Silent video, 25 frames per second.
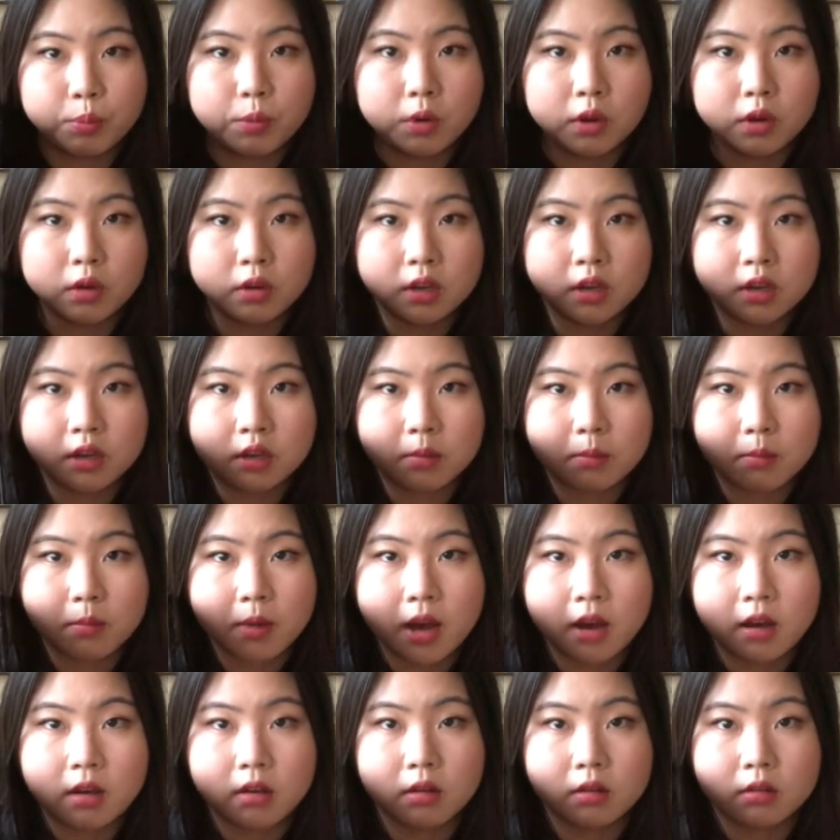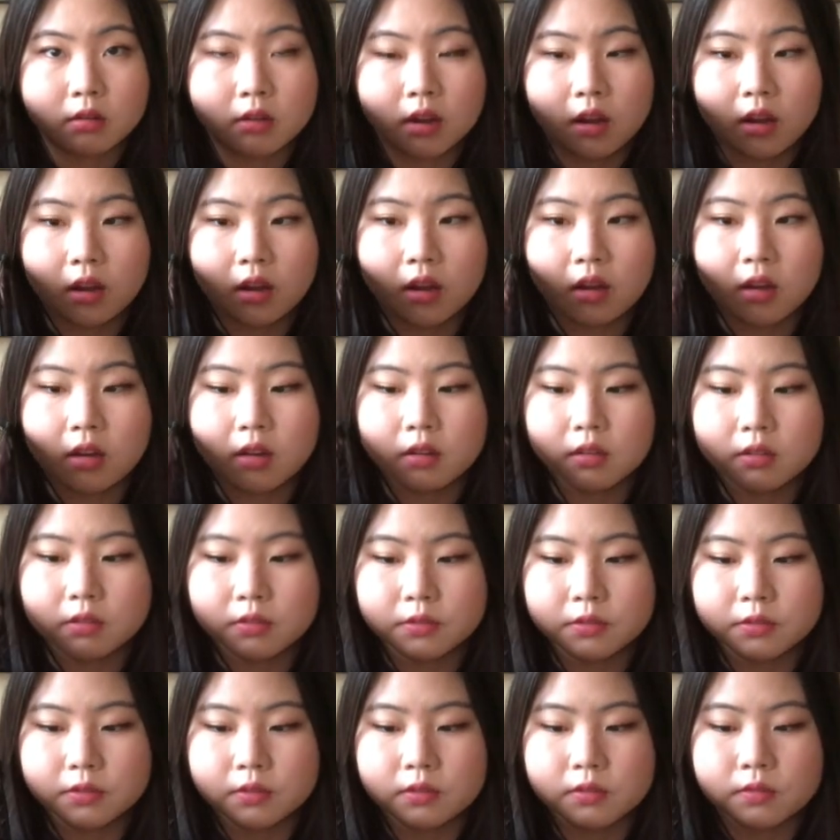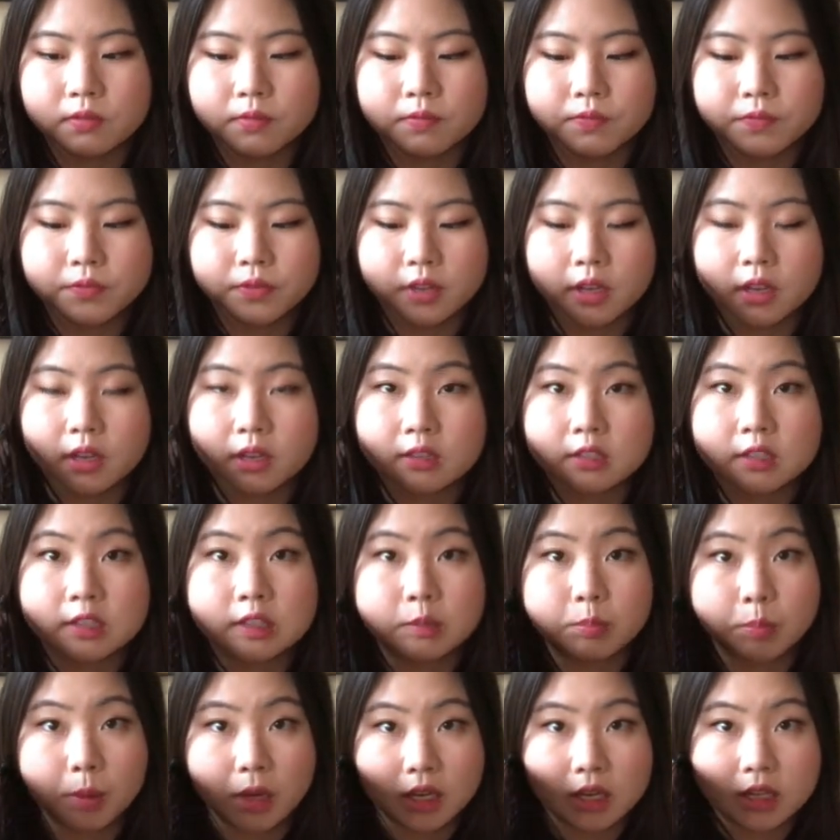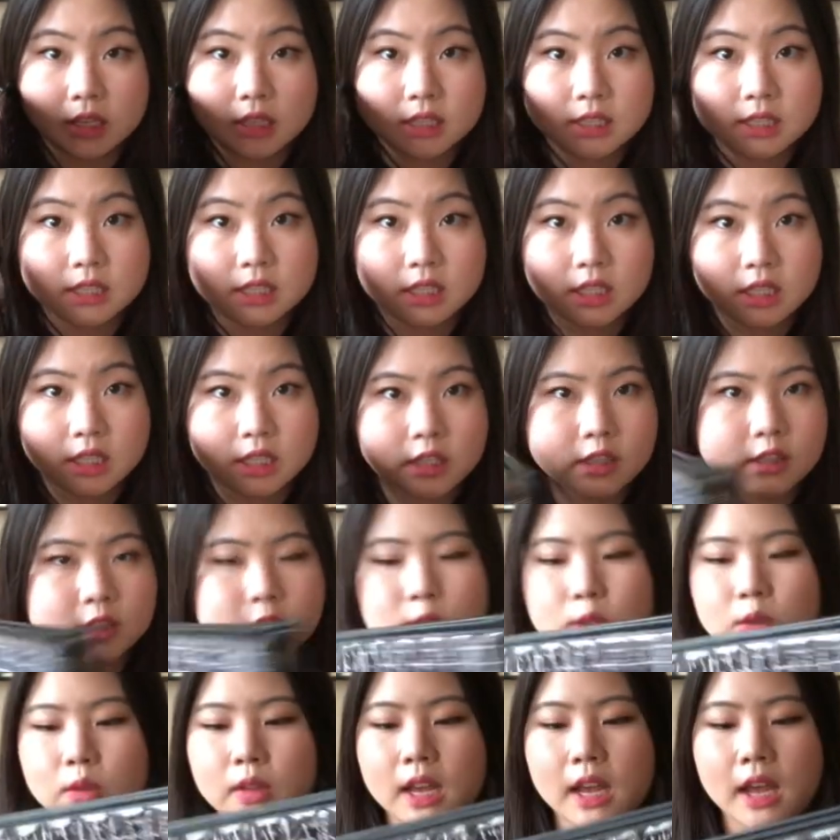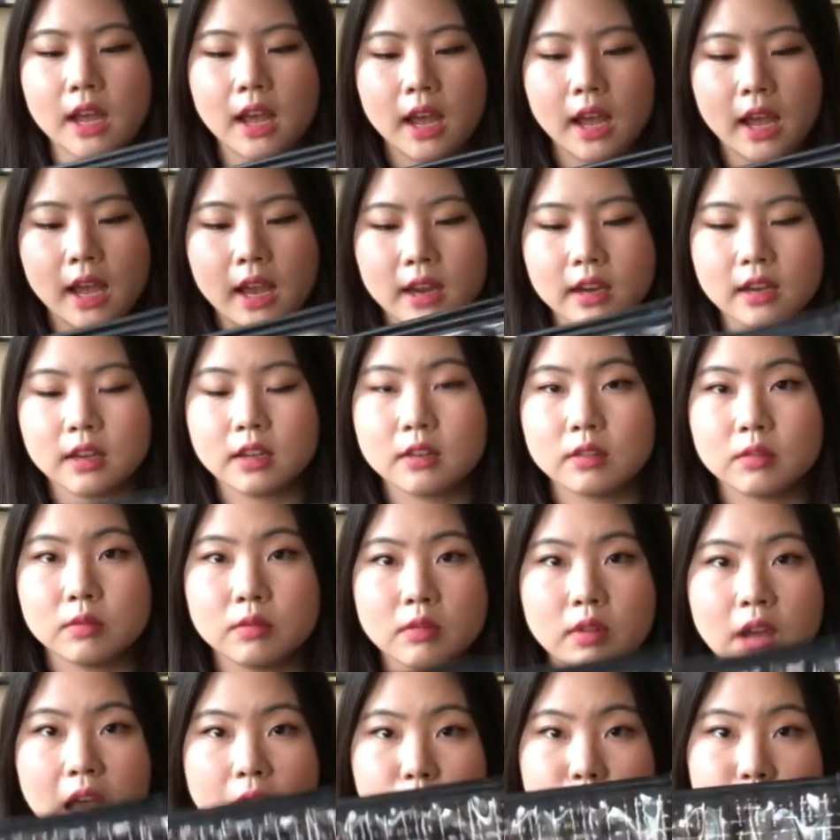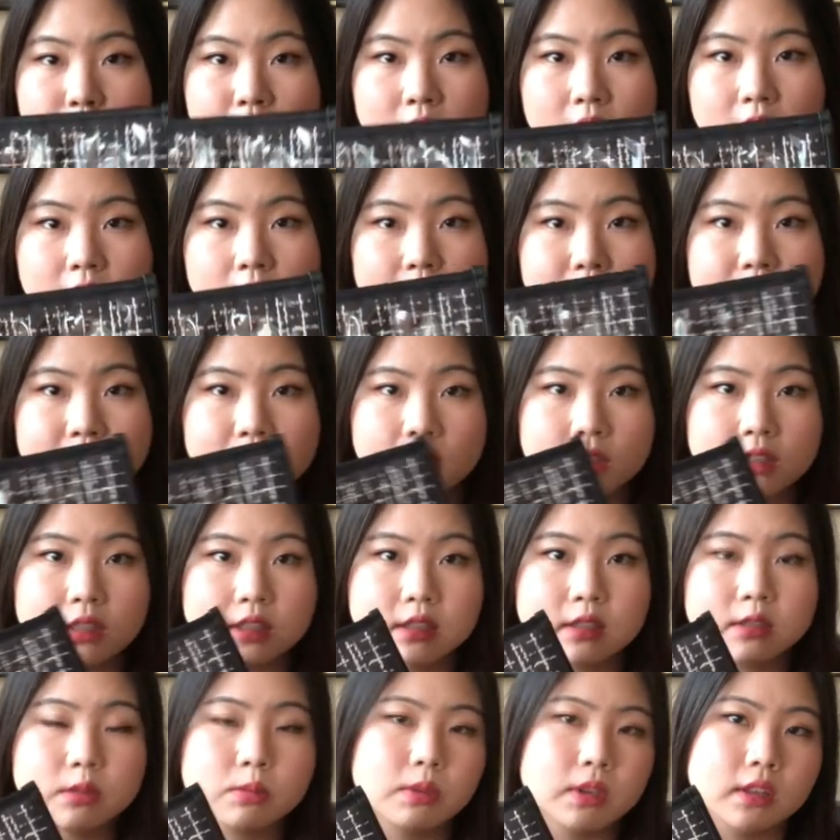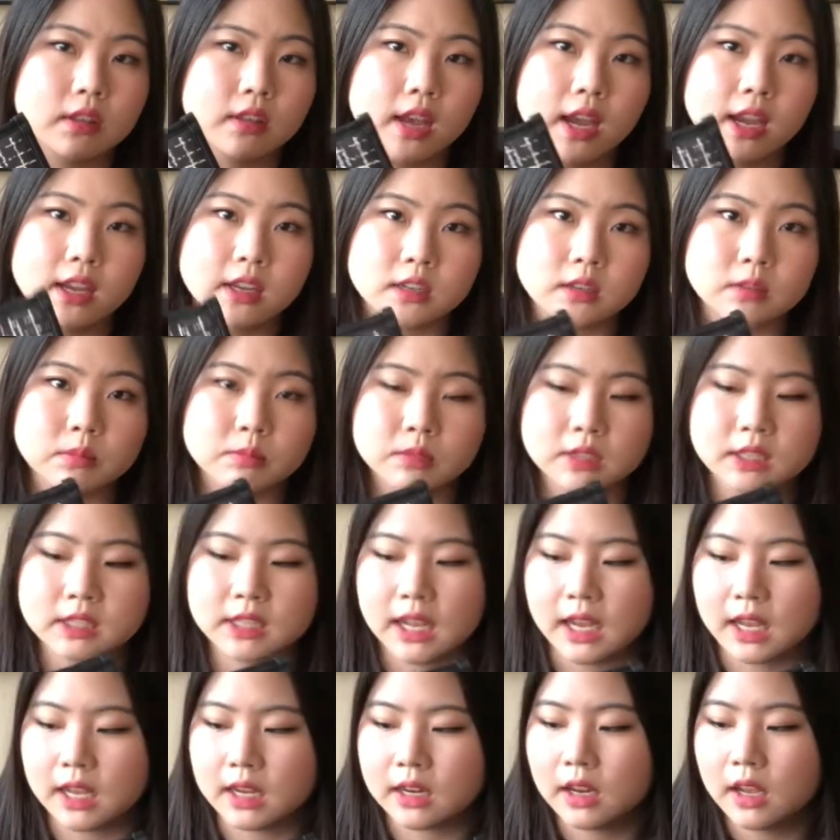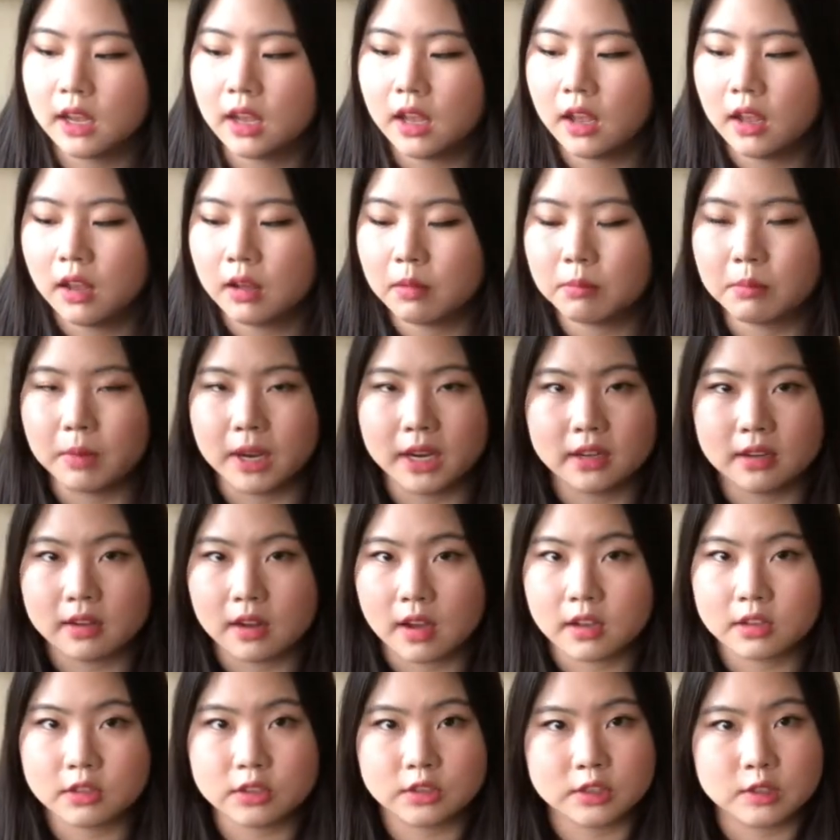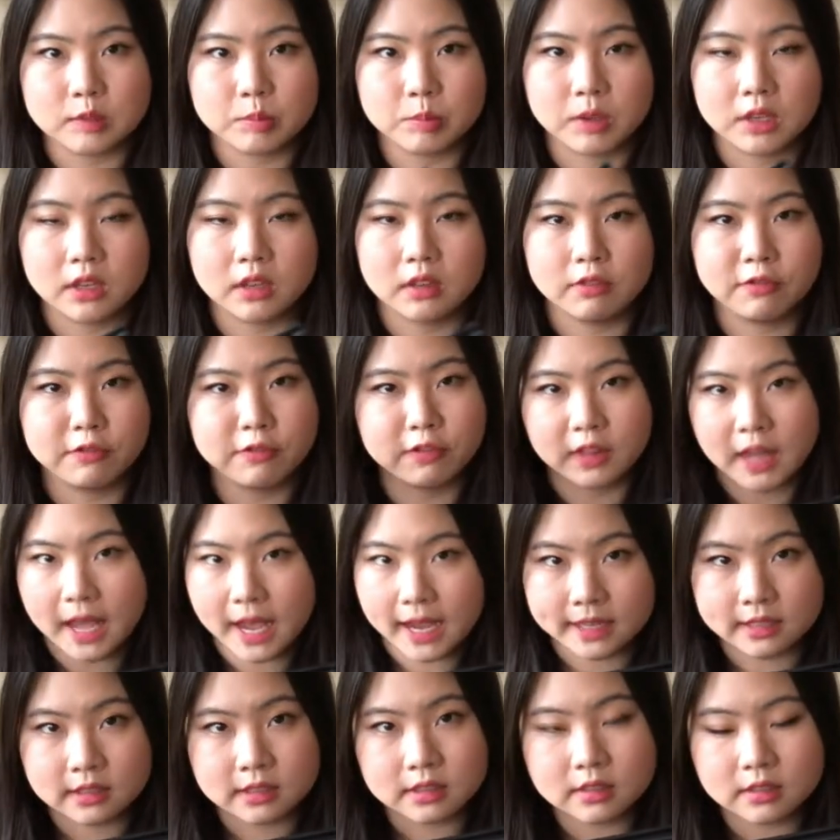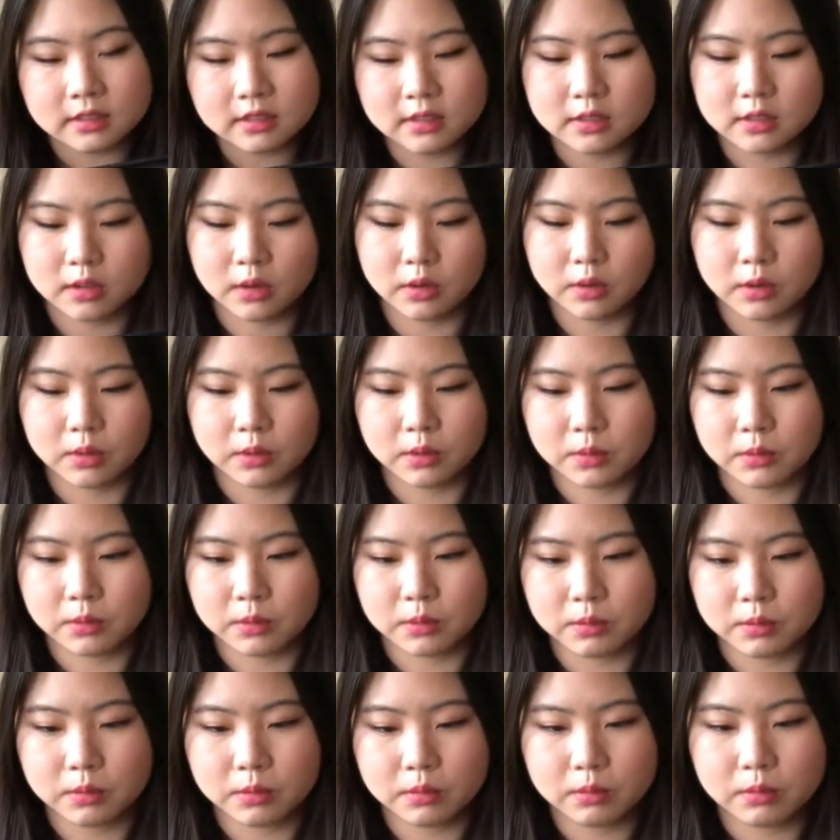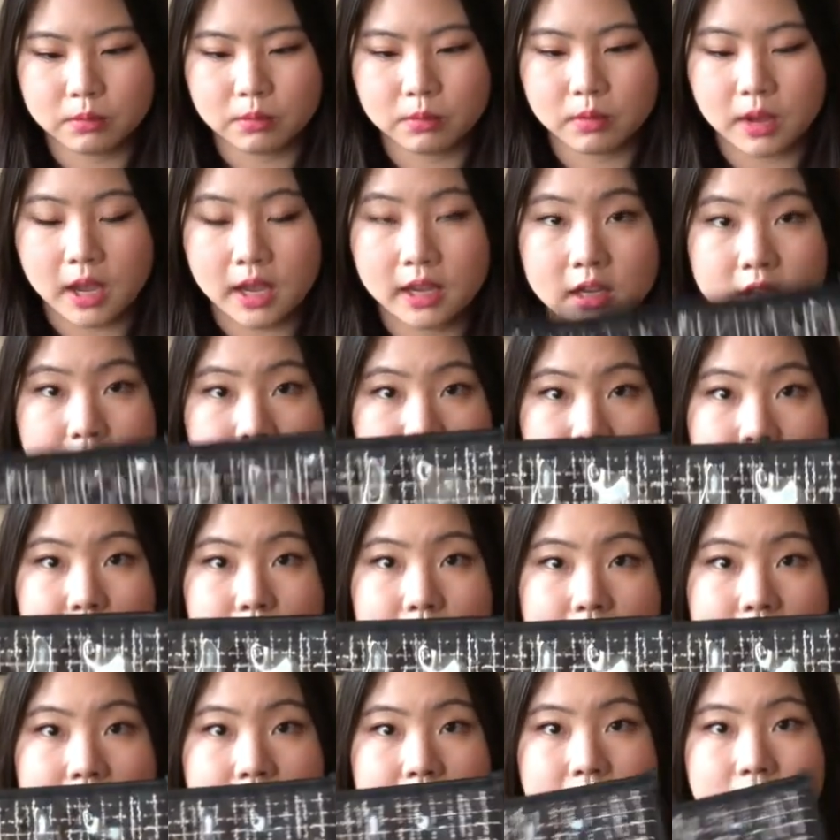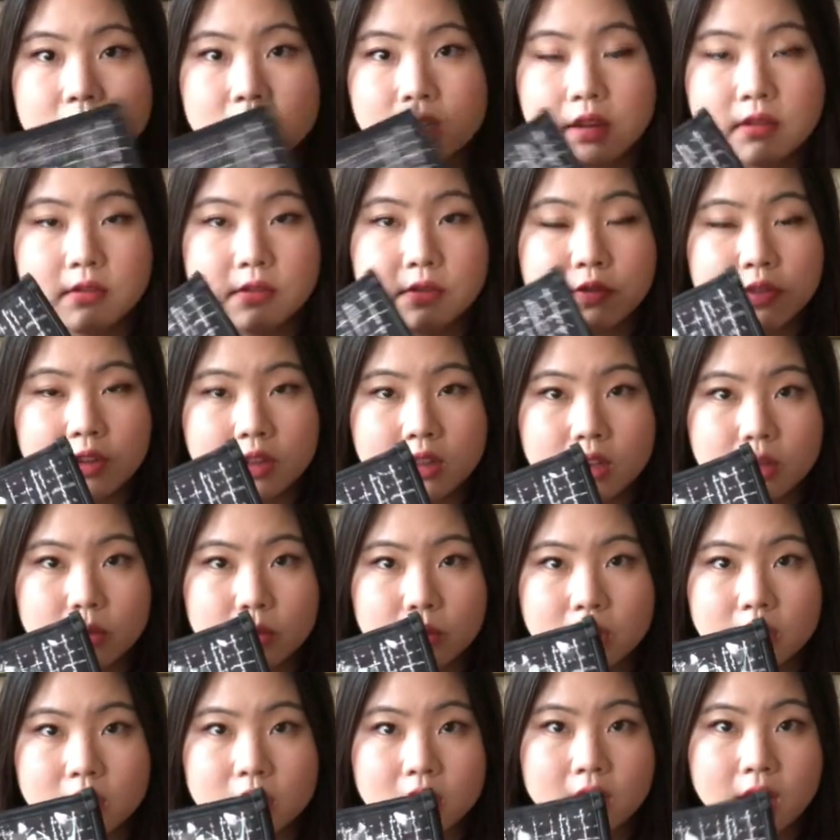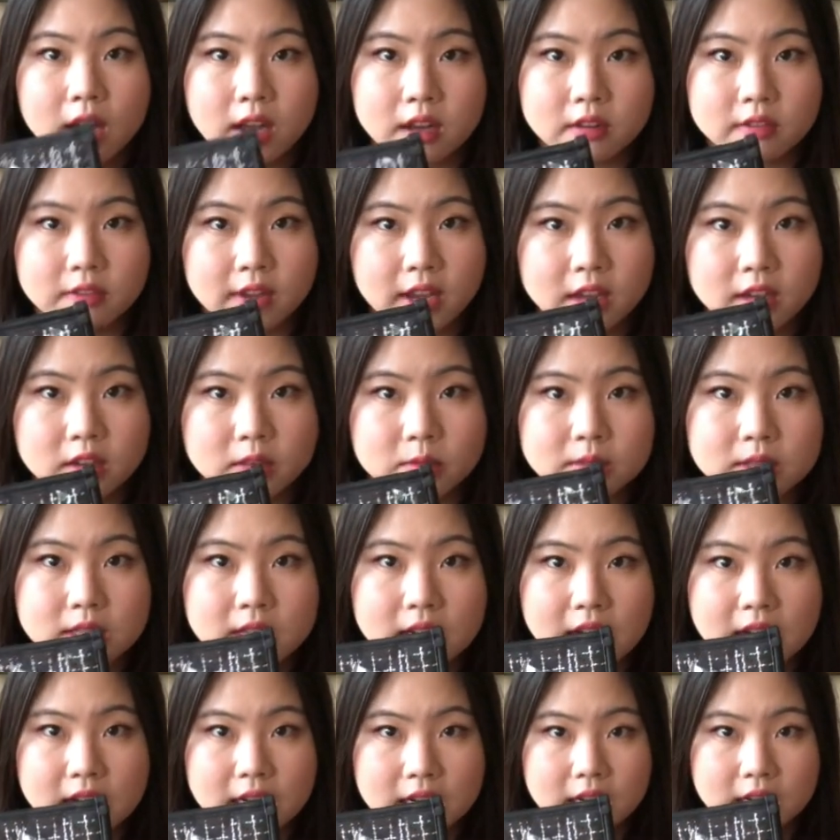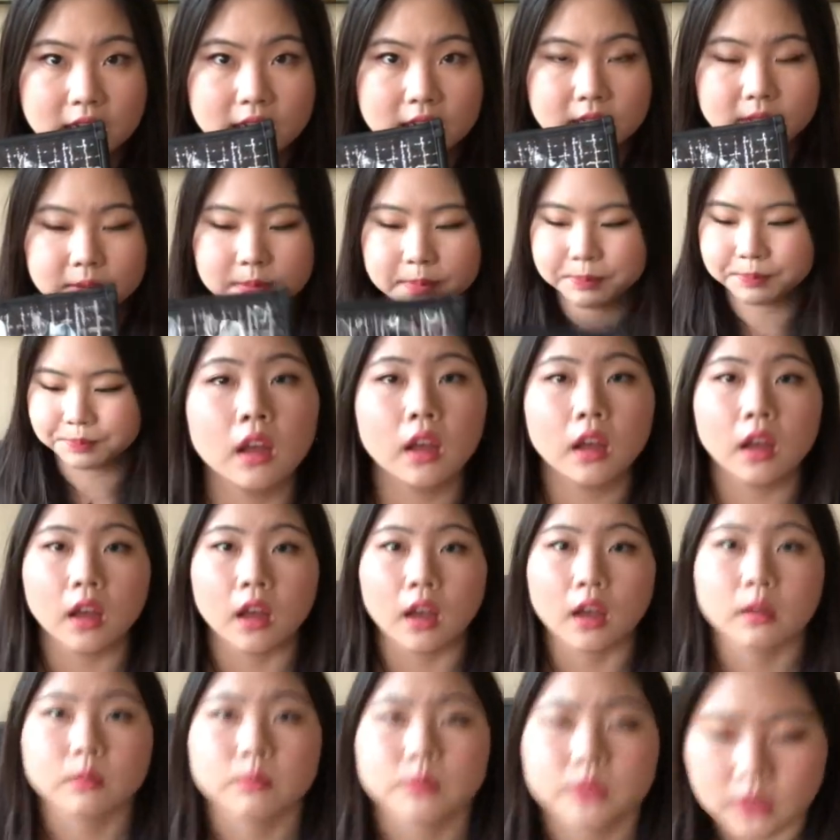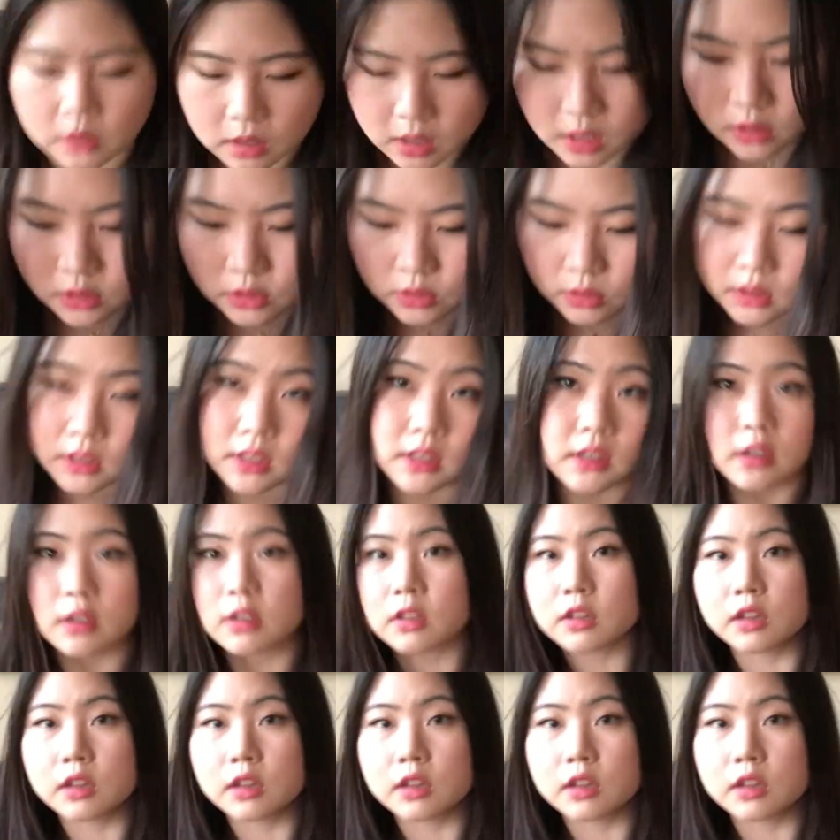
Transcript: a good amount of space here so that I can really fill this with items that might not just be flat. So I can use this and fill it with a lot of items that I need. So I'll do a little